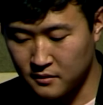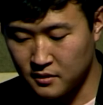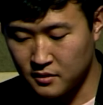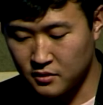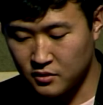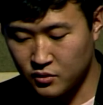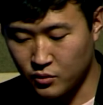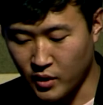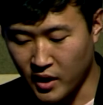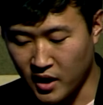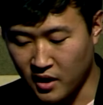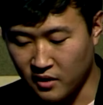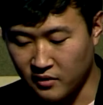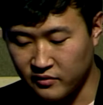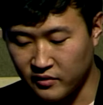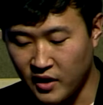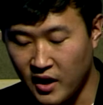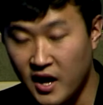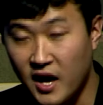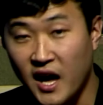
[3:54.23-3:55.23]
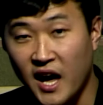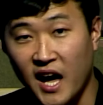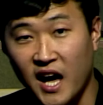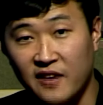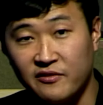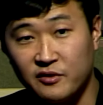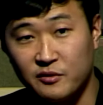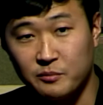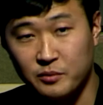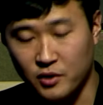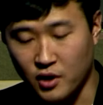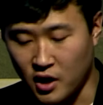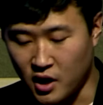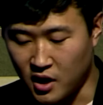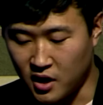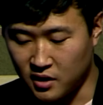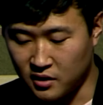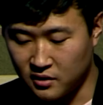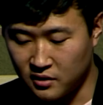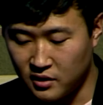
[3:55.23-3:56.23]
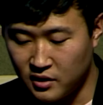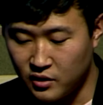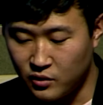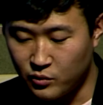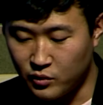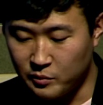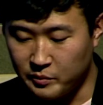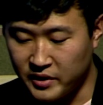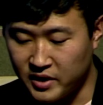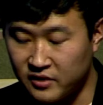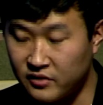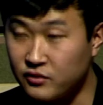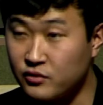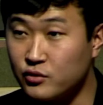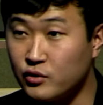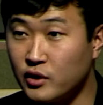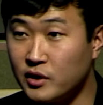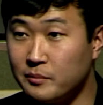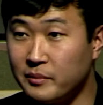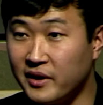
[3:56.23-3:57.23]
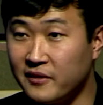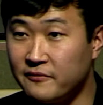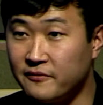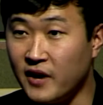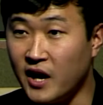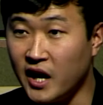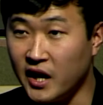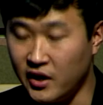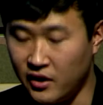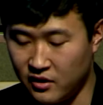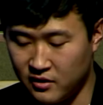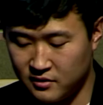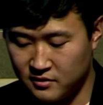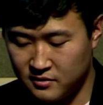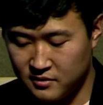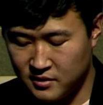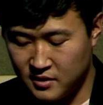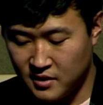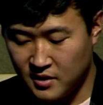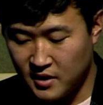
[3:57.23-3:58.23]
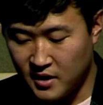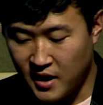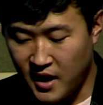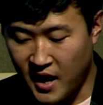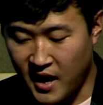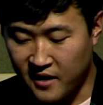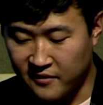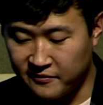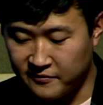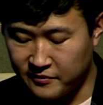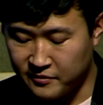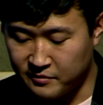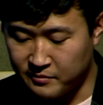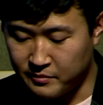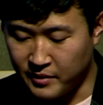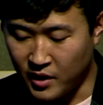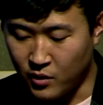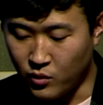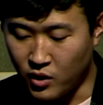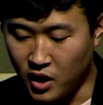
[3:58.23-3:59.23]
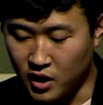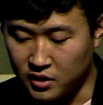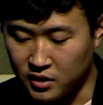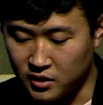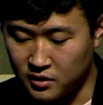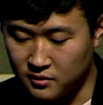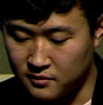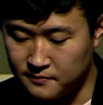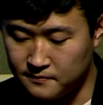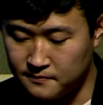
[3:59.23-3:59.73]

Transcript: 12. Half of Prague will be destroyed by fire, half by water.